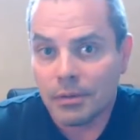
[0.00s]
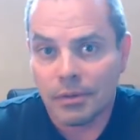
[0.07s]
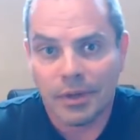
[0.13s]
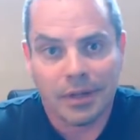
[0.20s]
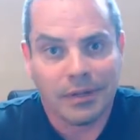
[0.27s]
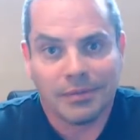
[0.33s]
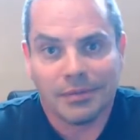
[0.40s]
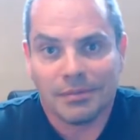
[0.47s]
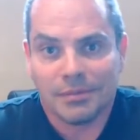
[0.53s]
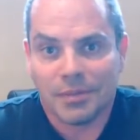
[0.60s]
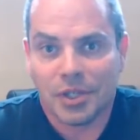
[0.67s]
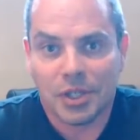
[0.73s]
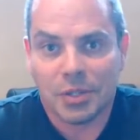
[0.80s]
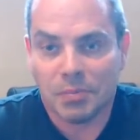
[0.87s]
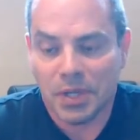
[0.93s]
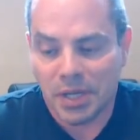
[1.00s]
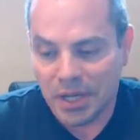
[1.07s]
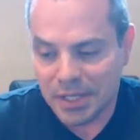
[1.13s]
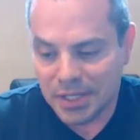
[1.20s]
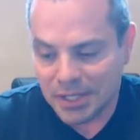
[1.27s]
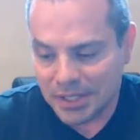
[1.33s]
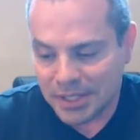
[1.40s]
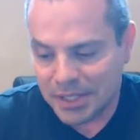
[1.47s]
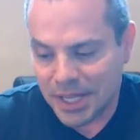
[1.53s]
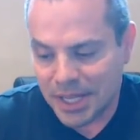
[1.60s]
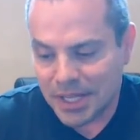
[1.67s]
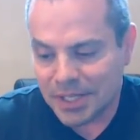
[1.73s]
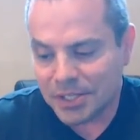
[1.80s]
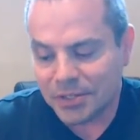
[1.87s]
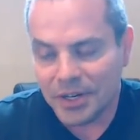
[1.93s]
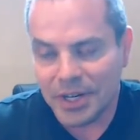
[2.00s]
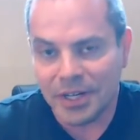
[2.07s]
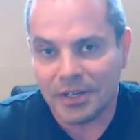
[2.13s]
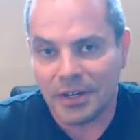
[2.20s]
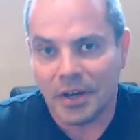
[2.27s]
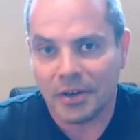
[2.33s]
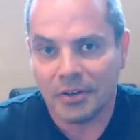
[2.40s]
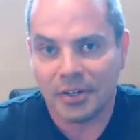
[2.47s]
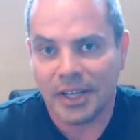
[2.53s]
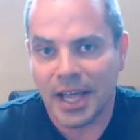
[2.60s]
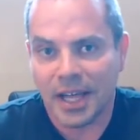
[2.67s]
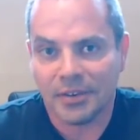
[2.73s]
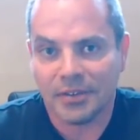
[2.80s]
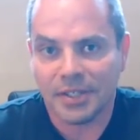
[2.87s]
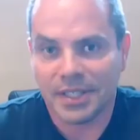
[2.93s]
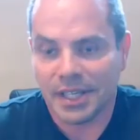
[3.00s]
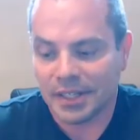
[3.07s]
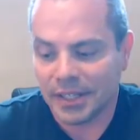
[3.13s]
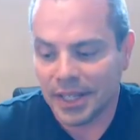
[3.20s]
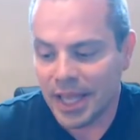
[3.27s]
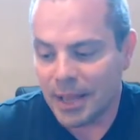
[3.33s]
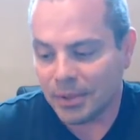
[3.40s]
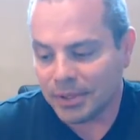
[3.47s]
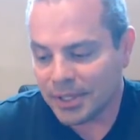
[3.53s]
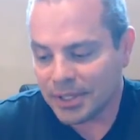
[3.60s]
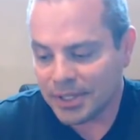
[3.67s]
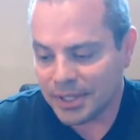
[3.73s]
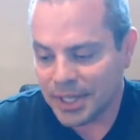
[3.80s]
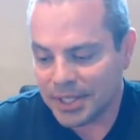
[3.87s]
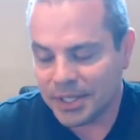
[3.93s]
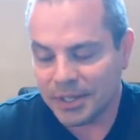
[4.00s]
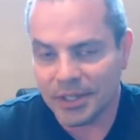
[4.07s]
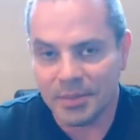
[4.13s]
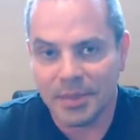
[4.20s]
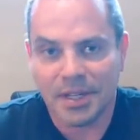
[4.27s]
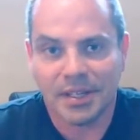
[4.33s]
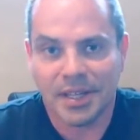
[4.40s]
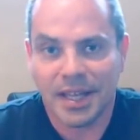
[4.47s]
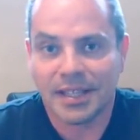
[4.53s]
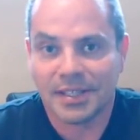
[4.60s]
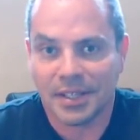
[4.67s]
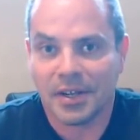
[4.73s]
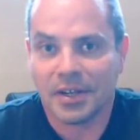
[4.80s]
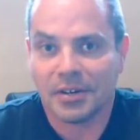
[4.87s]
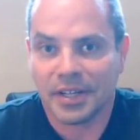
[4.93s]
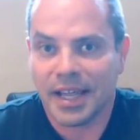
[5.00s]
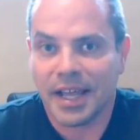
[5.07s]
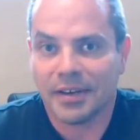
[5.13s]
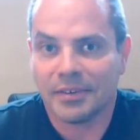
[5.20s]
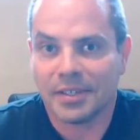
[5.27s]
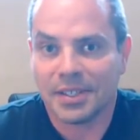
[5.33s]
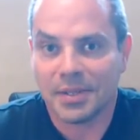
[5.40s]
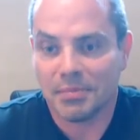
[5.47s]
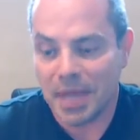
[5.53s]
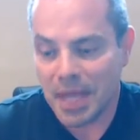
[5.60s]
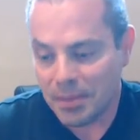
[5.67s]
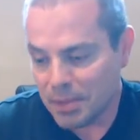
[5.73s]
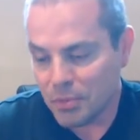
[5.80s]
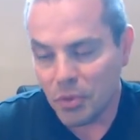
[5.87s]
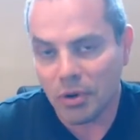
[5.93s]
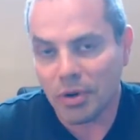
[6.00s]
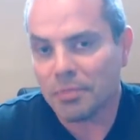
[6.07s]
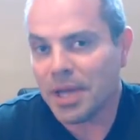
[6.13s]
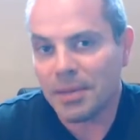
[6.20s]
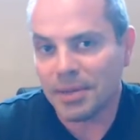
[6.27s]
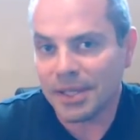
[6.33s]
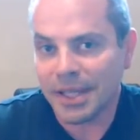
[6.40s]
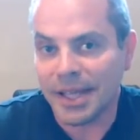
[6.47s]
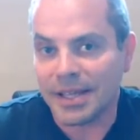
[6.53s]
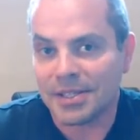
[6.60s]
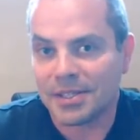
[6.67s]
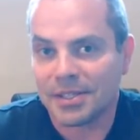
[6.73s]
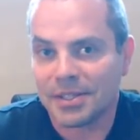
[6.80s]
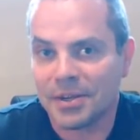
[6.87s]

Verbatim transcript: Well, just because it says you're eating 100 calories on the label doesn't necessarily mean that it's 100 calories. It may be more, it may be less.